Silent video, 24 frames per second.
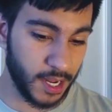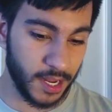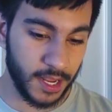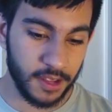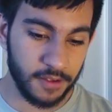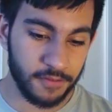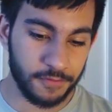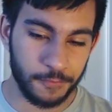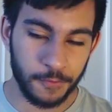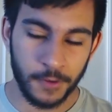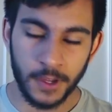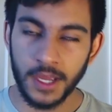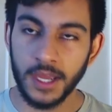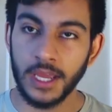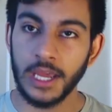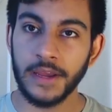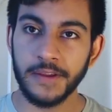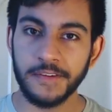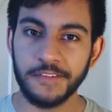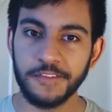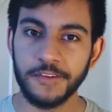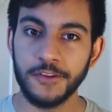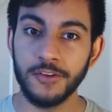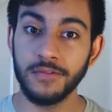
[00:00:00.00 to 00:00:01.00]
Like, if,
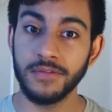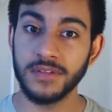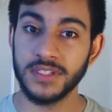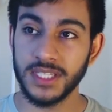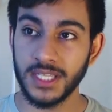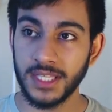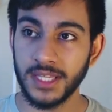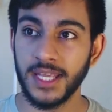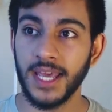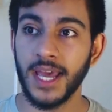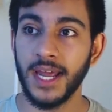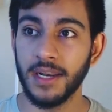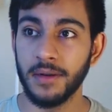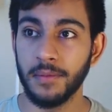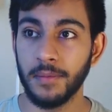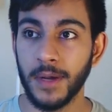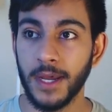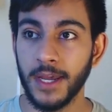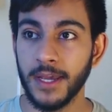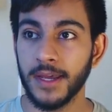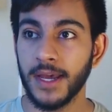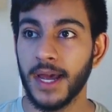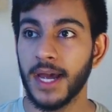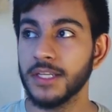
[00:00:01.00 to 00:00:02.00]
if you've seen the
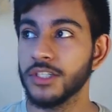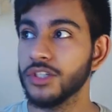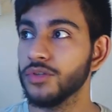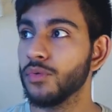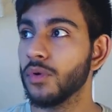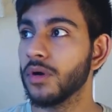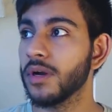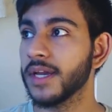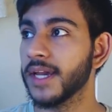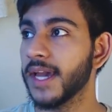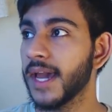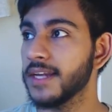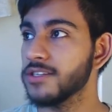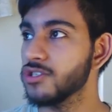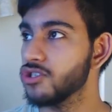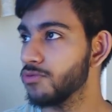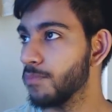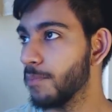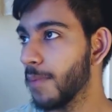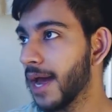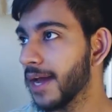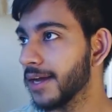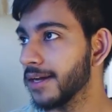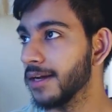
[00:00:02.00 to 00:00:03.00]
anime and you want to get
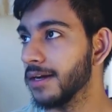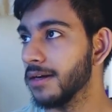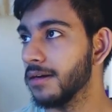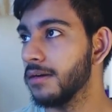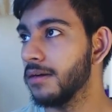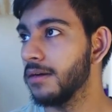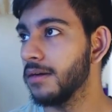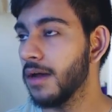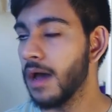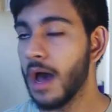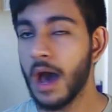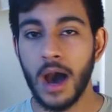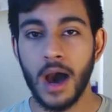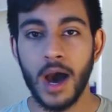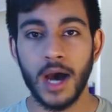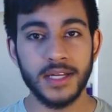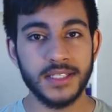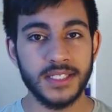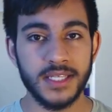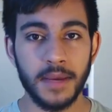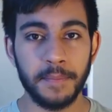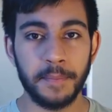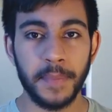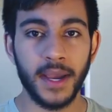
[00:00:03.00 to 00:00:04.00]
into manga,
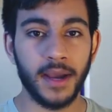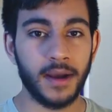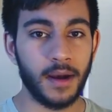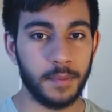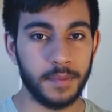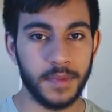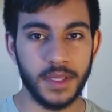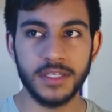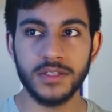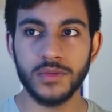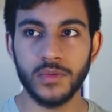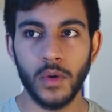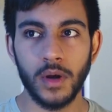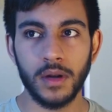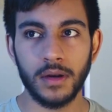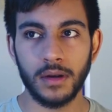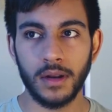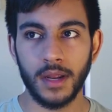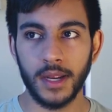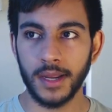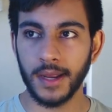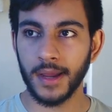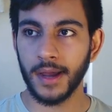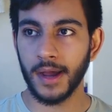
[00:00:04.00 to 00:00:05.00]
I'd say pick up this one.
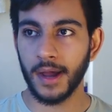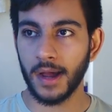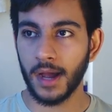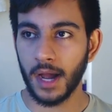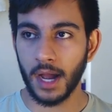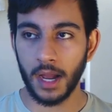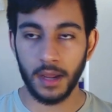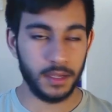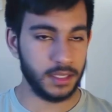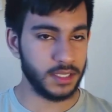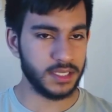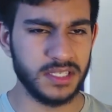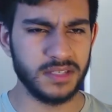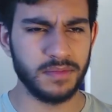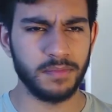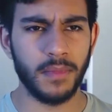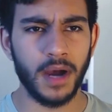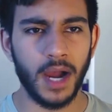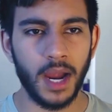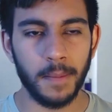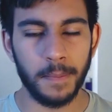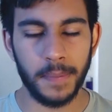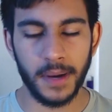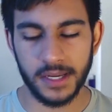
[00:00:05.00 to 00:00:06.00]
Like, this is
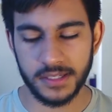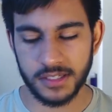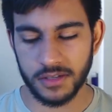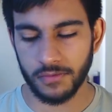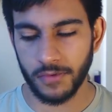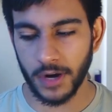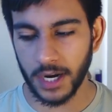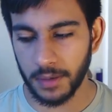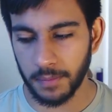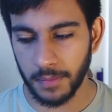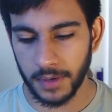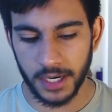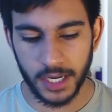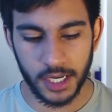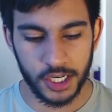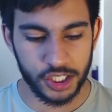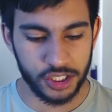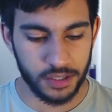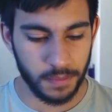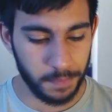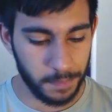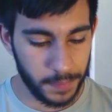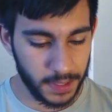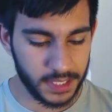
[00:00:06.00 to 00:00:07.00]
my personal
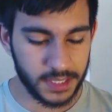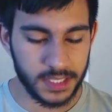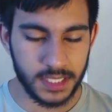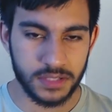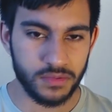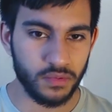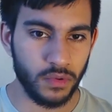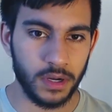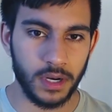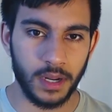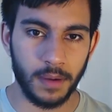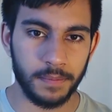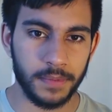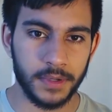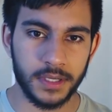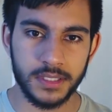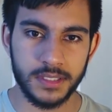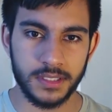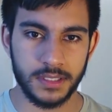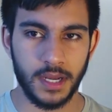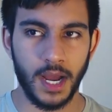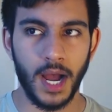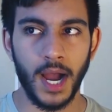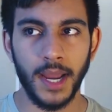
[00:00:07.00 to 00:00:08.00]
recommendation. Pick this one up,
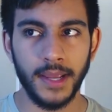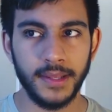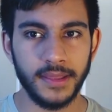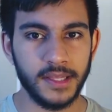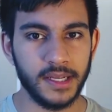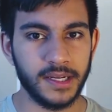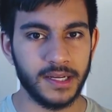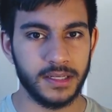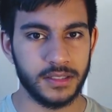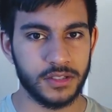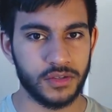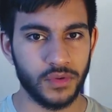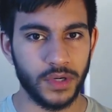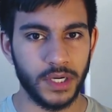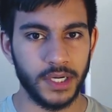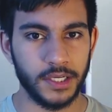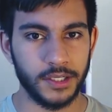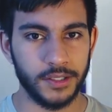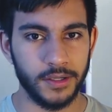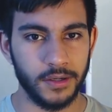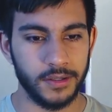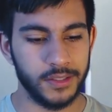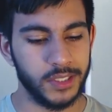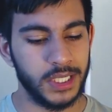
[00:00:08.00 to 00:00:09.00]
because I think it's
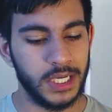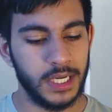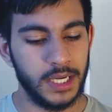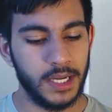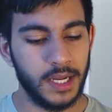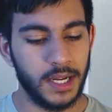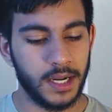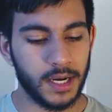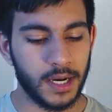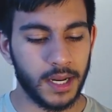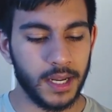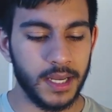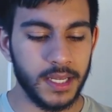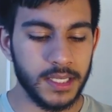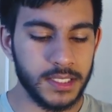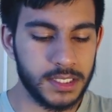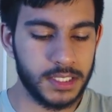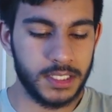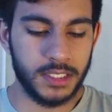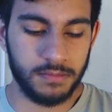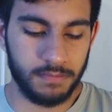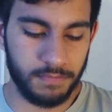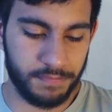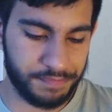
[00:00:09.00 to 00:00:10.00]
really good. Like,
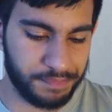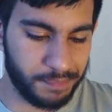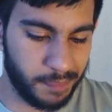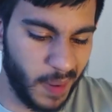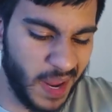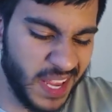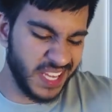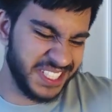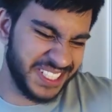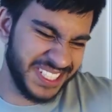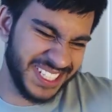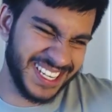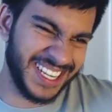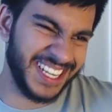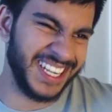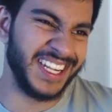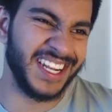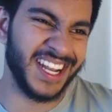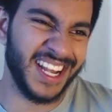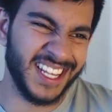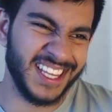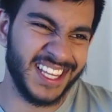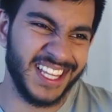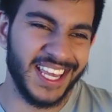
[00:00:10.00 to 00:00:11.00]
it's
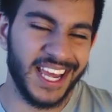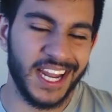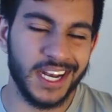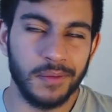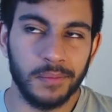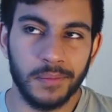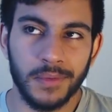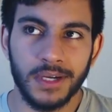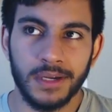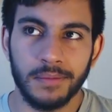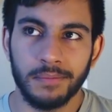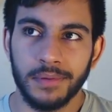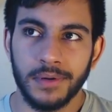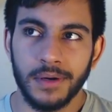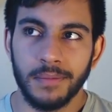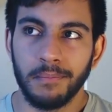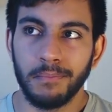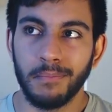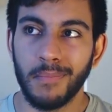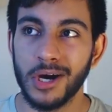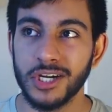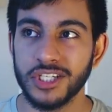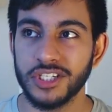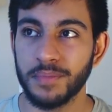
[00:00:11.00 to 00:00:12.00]
basically like the anime,
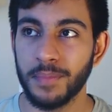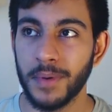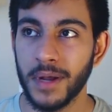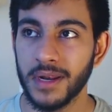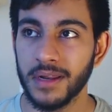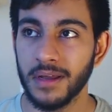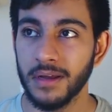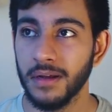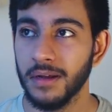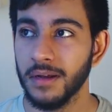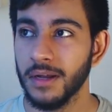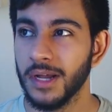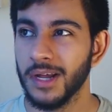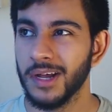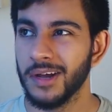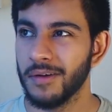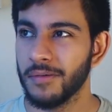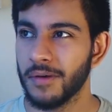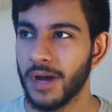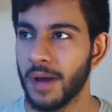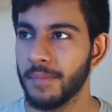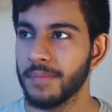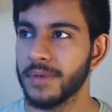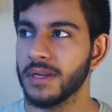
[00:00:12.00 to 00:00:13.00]
but much better.
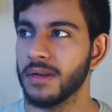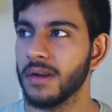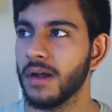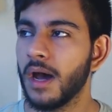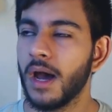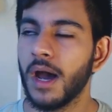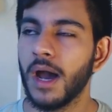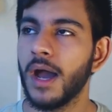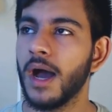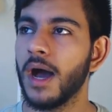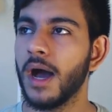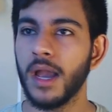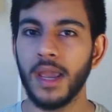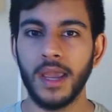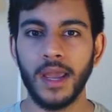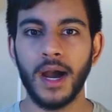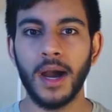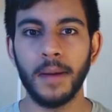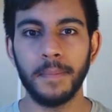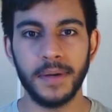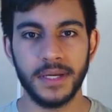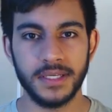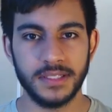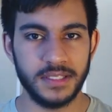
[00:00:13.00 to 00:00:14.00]
I mean, I,
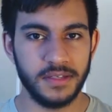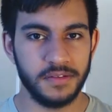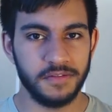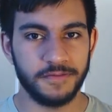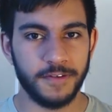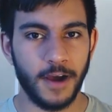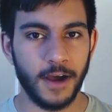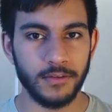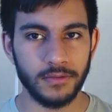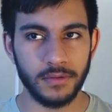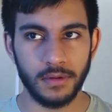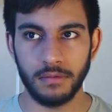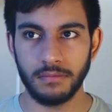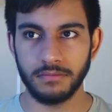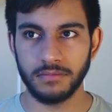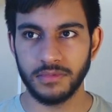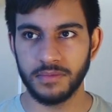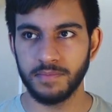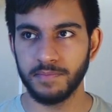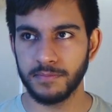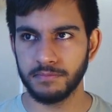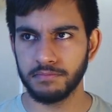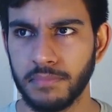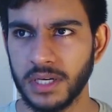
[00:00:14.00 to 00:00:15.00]
I, I personally found
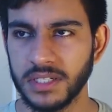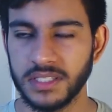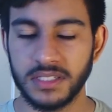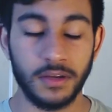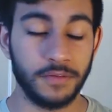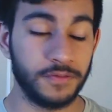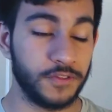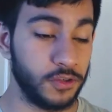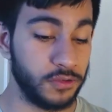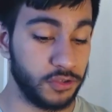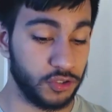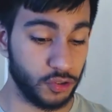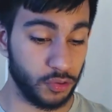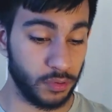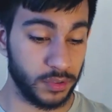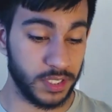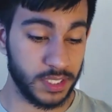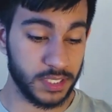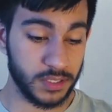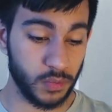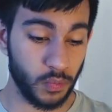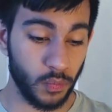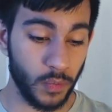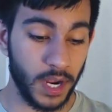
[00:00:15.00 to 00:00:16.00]
myself to enjoy
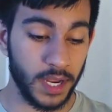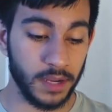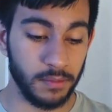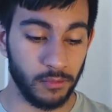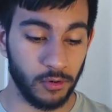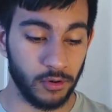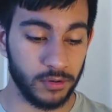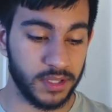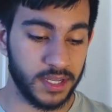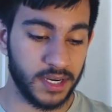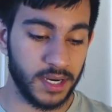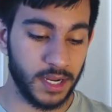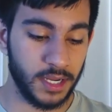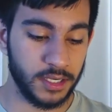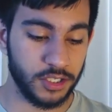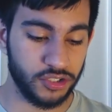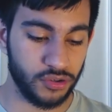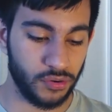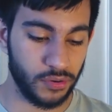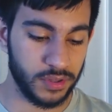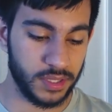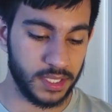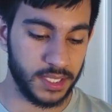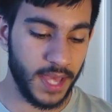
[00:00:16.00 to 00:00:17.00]
this way more than I
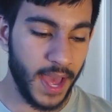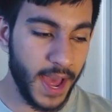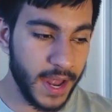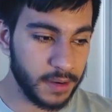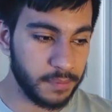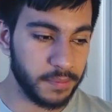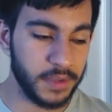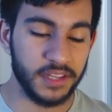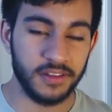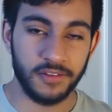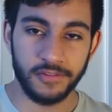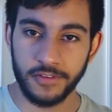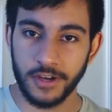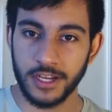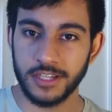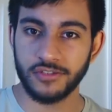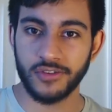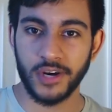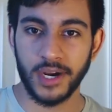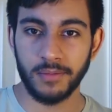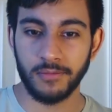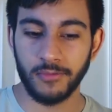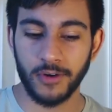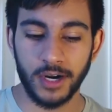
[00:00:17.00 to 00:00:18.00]
enjoyed the anime the
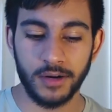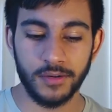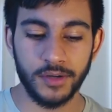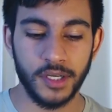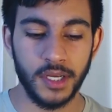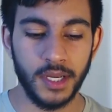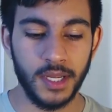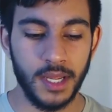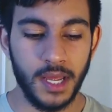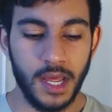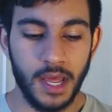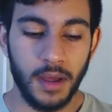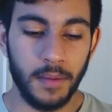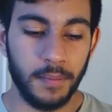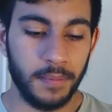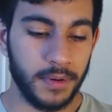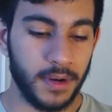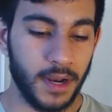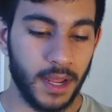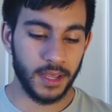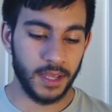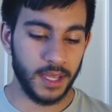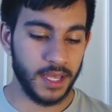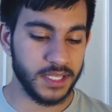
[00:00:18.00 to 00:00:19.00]
first time around.
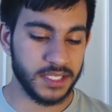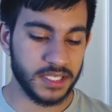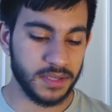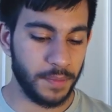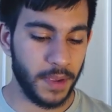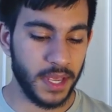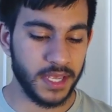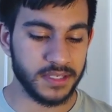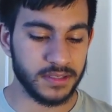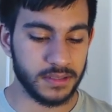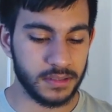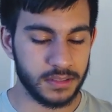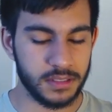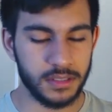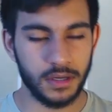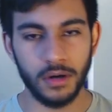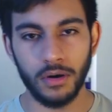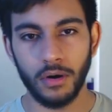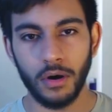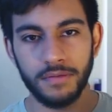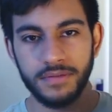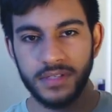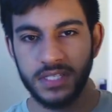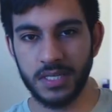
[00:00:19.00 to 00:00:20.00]
But like, it's amazing.
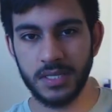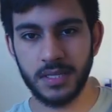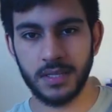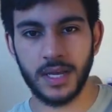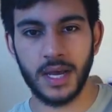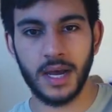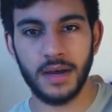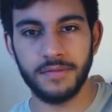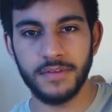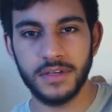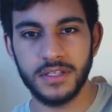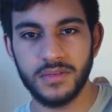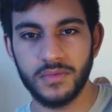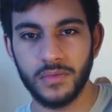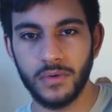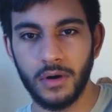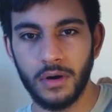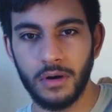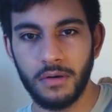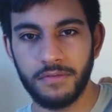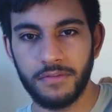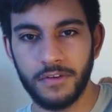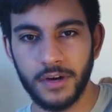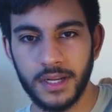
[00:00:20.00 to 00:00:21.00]
So obviously the covers, we
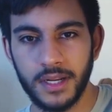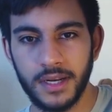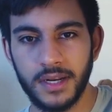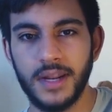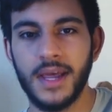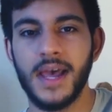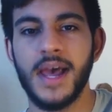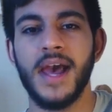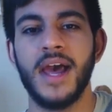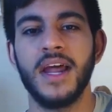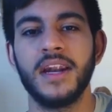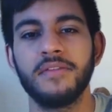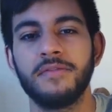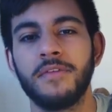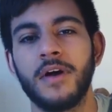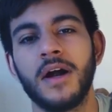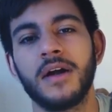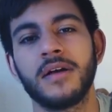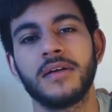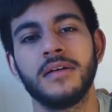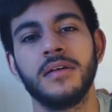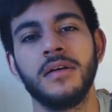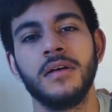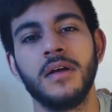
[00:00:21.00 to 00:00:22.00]
got freaking
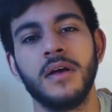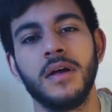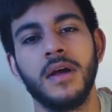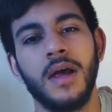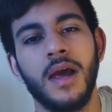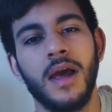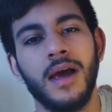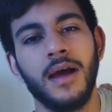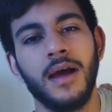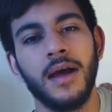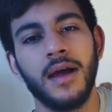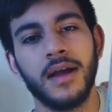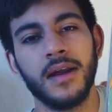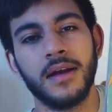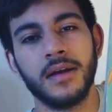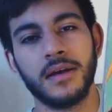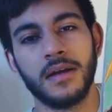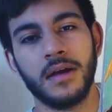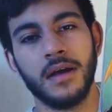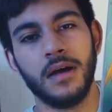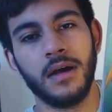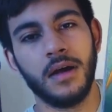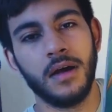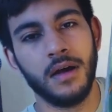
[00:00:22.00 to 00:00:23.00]
Edward
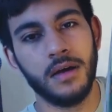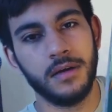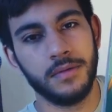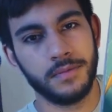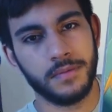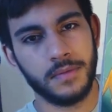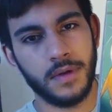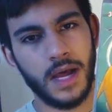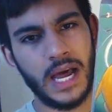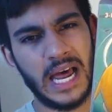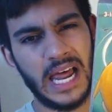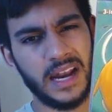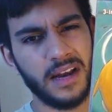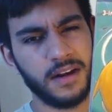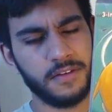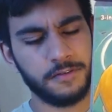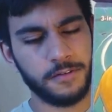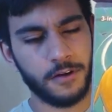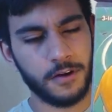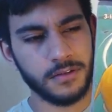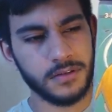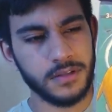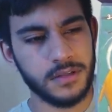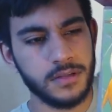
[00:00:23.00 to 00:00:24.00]
and uh,
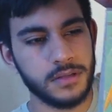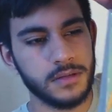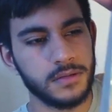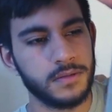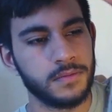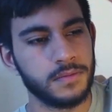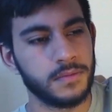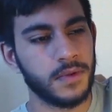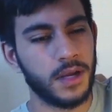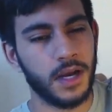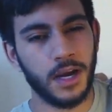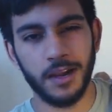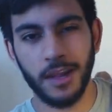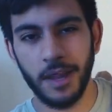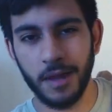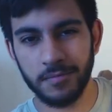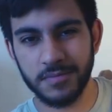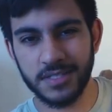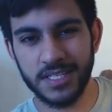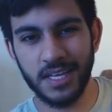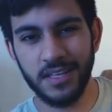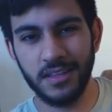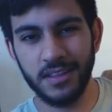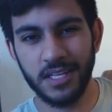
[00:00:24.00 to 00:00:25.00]
Alphonse. I
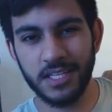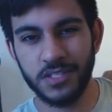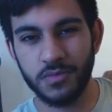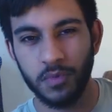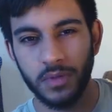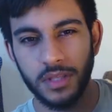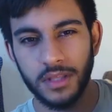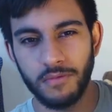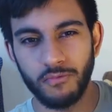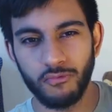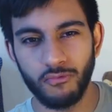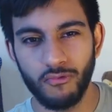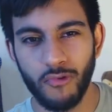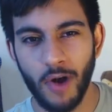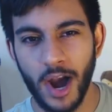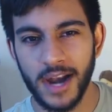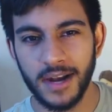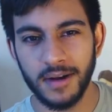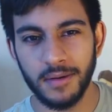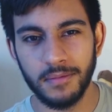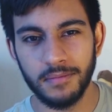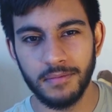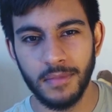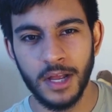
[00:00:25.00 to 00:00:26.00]
am saying this with a
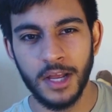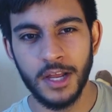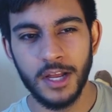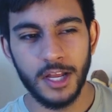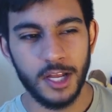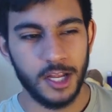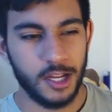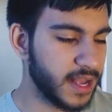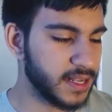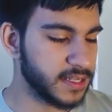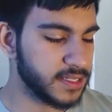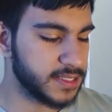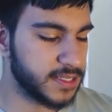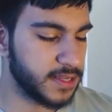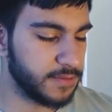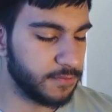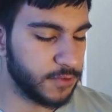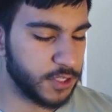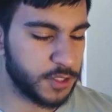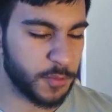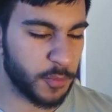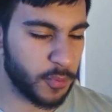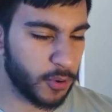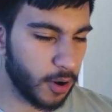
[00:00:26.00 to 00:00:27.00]
random
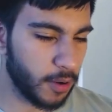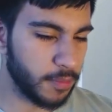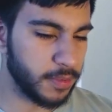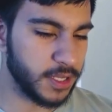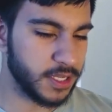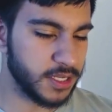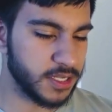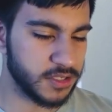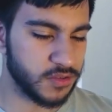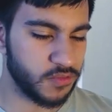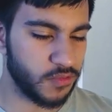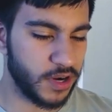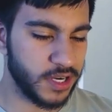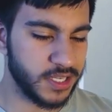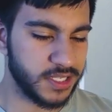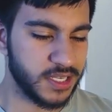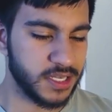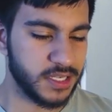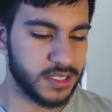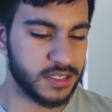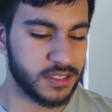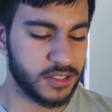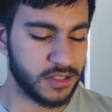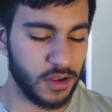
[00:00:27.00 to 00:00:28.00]
accent, which probably is
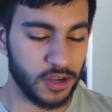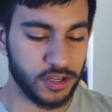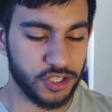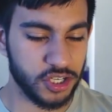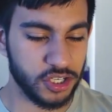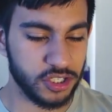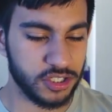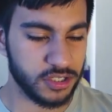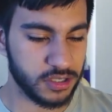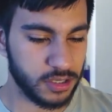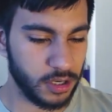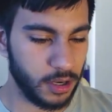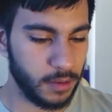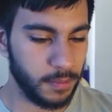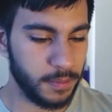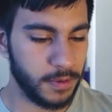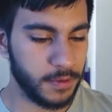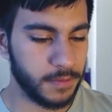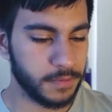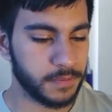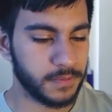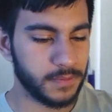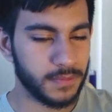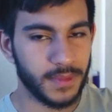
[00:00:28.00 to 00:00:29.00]
racist, so I should stop.